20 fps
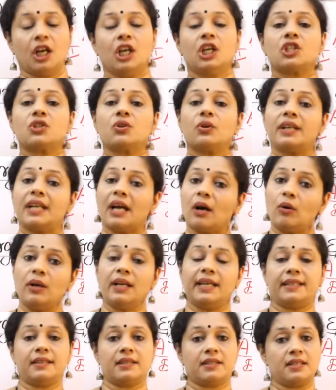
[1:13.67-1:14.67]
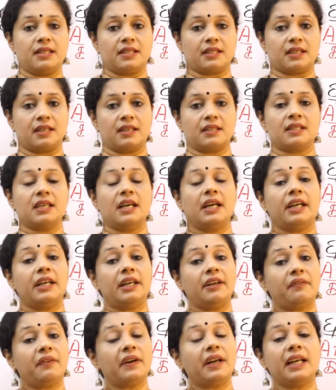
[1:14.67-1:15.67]
So now let us discuss
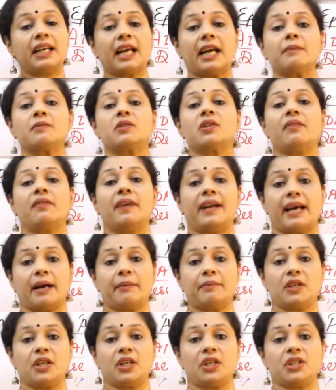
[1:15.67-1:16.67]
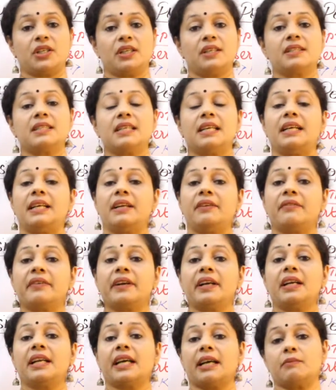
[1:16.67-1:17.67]
different types of adaptations in
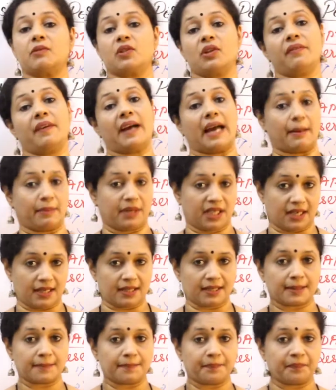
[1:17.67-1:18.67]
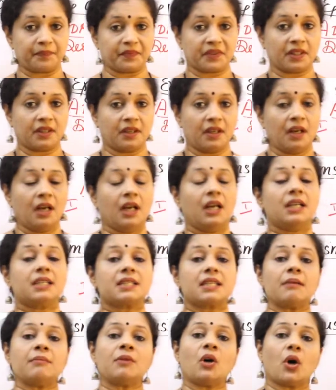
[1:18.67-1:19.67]
different types of habitats.
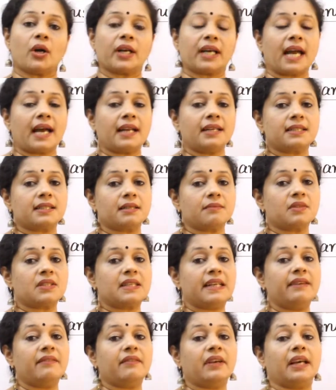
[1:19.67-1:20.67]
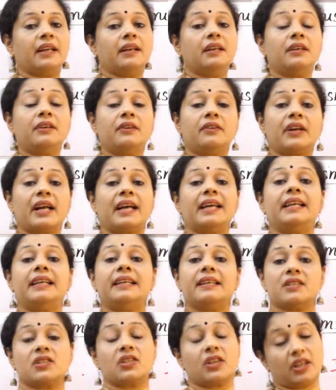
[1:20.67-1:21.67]
Some organisms live in dry
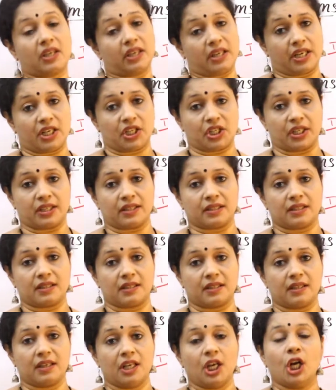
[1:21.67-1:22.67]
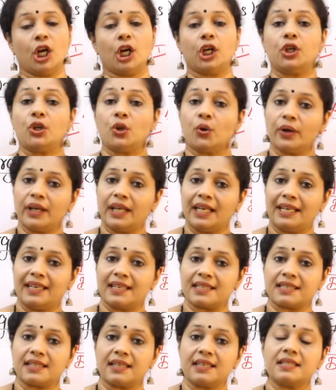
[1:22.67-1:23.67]
desert conditions. You know, in
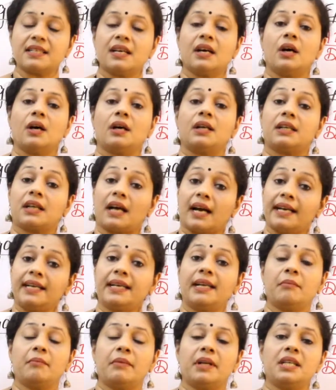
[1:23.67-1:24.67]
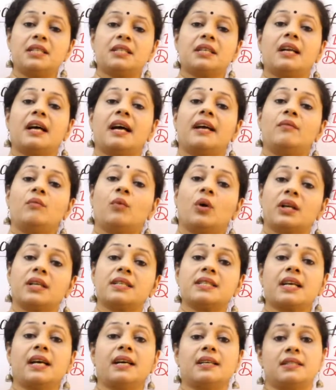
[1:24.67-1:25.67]
deserts, high temperature and water
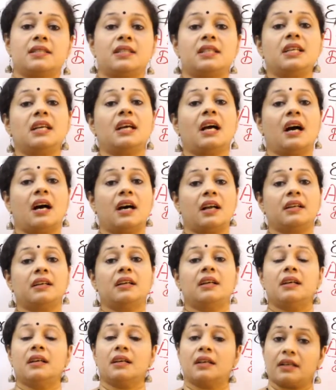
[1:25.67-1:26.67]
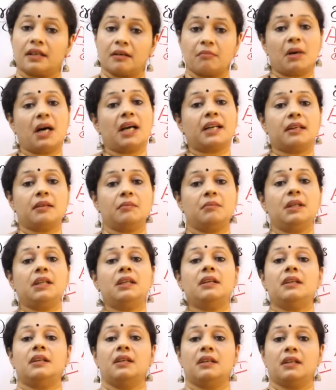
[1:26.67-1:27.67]
scarcity are remarkable